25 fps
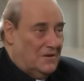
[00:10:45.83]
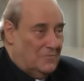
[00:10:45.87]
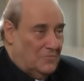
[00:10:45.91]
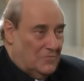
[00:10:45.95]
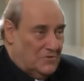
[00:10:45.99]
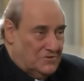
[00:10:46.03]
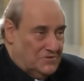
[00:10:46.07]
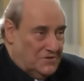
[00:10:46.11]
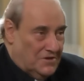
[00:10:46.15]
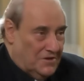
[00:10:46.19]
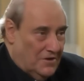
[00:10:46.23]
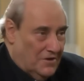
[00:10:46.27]

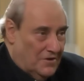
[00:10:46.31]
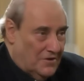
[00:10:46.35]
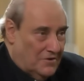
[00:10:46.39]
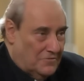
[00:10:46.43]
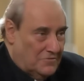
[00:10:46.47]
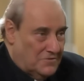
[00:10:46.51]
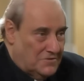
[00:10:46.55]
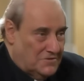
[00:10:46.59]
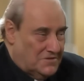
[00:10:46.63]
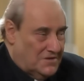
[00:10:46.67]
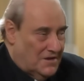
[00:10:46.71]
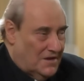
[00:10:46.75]
Monseigneur
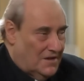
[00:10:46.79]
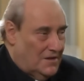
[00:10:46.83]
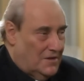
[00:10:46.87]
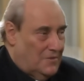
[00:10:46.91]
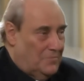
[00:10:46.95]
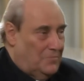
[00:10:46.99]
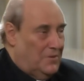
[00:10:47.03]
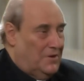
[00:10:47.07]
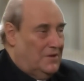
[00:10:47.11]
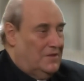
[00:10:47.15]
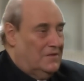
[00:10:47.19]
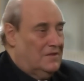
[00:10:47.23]
Christian
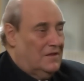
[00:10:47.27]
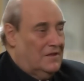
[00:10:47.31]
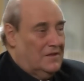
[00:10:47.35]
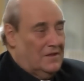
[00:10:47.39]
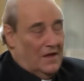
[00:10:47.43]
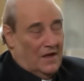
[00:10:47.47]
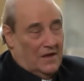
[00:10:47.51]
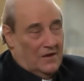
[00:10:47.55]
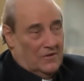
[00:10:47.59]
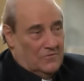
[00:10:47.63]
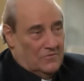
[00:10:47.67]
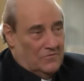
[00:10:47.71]
Lépine,
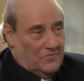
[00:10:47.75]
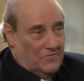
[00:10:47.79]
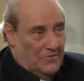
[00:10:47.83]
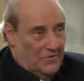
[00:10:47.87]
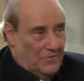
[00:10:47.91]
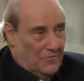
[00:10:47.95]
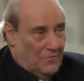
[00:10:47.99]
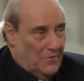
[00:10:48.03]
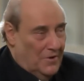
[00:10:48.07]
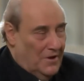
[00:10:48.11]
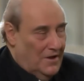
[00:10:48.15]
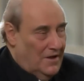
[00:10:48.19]
that I know
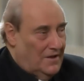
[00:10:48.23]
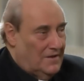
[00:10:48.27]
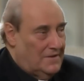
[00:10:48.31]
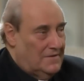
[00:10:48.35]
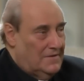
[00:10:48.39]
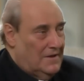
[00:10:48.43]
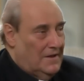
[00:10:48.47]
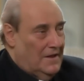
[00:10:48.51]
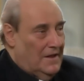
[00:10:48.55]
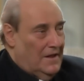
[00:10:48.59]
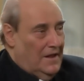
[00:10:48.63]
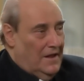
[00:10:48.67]
very
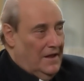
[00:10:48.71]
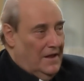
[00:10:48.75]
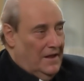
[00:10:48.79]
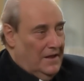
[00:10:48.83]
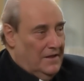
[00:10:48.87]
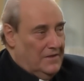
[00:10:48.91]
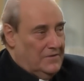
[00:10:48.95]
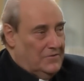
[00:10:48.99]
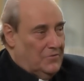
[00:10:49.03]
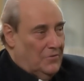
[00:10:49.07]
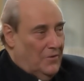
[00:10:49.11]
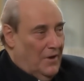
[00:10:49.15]
well,
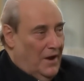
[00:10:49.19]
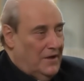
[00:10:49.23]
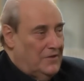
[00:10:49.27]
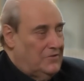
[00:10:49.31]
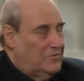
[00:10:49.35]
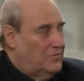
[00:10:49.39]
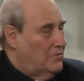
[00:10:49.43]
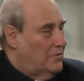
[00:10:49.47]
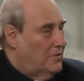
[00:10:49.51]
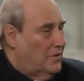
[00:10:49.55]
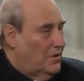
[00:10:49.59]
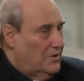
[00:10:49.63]
and try
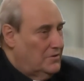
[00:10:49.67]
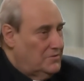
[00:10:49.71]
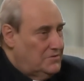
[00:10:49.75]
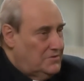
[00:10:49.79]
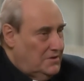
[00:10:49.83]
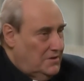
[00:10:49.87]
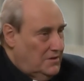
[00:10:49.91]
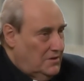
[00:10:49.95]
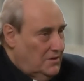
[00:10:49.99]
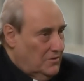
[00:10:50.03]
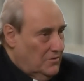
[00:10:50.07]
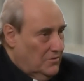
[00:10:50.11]
to
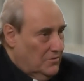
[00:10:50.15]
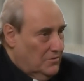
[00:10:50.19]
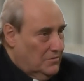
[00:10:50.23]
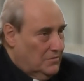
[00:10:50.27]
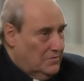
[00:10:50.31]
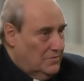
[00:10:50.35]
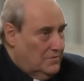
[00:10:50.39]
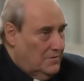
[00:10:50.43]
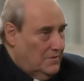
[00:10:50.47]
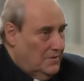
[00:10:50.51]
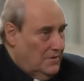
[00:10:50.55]
continue